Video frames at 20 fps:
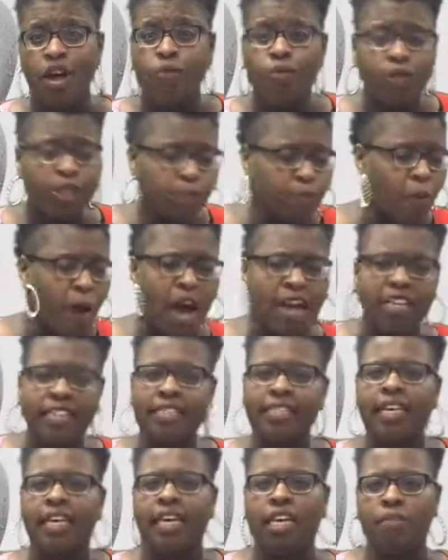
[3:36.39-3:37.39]
responding
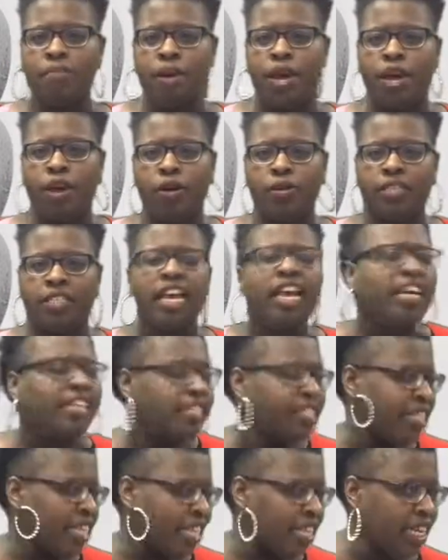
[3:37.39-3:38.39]
to emails,
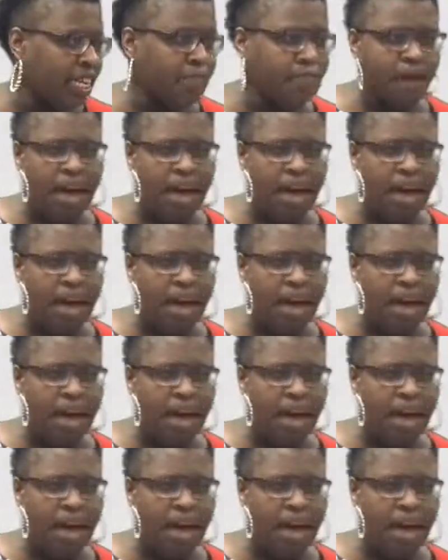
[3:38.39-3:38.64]
sending